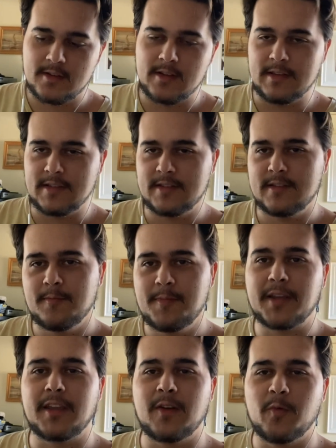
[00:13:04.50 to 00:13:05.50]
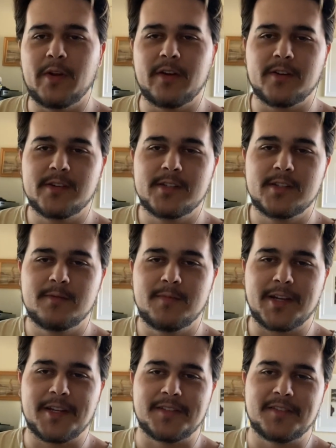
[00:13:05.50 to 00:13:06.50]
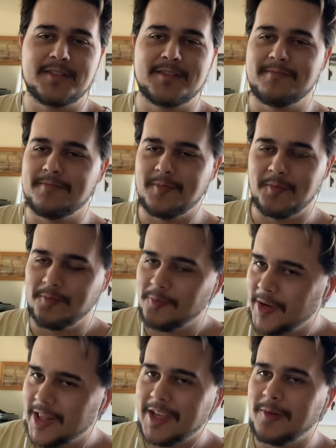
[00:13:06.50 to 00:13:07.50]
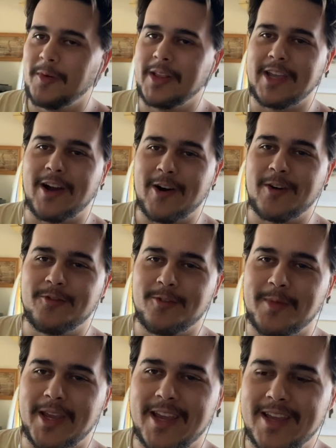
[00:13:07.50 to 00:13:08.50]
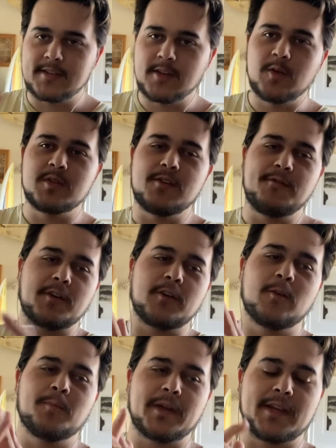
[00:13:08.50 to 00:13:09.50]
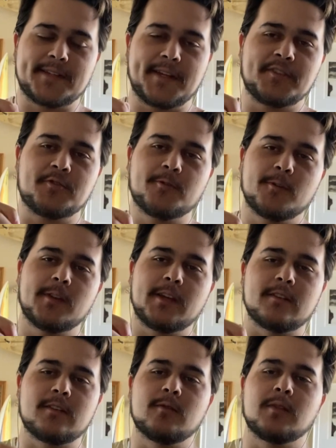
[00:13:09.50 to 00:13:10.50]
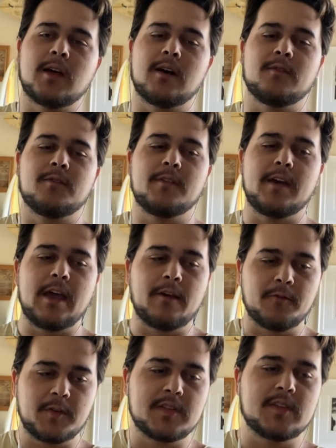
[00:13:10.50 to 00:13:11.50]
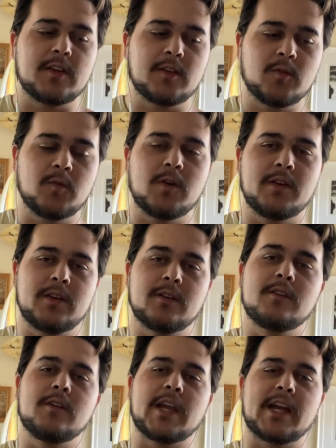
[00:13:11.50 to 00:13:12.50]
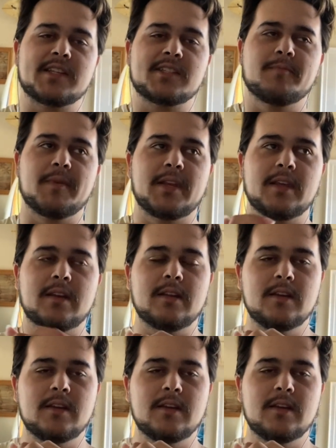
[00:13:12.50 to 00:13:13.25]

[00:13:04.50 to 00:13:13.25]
is picking winners because it's really, really hard for me. It's so difficult because I truly do love every single one you guys submitted.